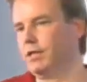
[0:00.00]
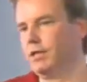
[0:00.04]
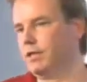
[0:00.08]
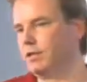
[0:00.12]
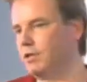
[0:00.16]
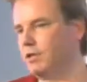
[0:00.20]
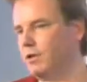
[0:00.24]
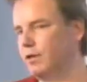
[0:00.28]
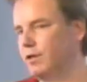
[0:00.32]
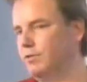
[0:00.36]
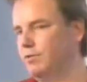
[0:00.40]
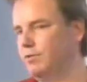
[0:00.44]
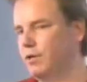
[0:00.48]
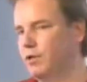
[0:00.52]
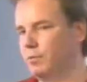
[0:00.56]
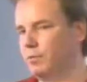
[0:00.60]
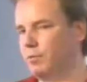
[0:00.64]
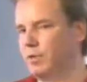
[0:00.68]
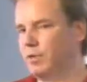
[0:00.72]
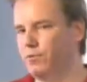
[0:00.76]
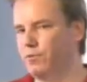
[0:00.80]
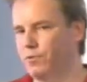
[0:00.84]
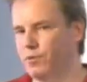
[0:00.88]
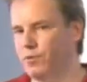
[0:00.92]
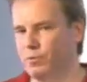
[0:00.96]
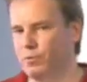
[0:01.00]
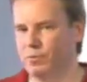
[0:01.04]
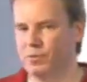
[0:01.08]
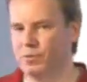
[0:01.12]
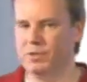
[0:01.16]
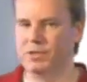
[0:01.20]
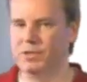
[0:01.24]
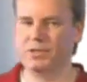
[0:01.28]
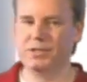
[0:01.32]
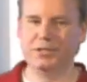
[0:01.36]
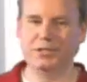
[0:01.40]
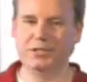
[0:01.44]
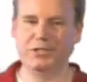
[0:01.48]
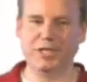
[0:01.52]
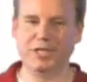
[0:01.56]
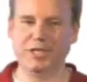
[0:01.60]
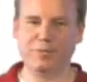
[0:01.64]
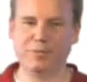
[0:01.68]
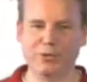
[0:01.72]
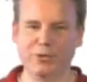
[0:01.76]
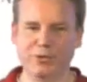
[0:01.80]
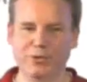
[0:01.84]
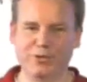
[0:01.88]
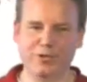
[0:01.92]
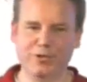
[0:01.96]
So if you're coming from the
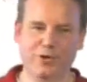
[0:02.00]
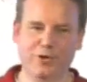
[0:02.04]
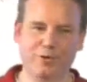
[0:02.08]
SharePoint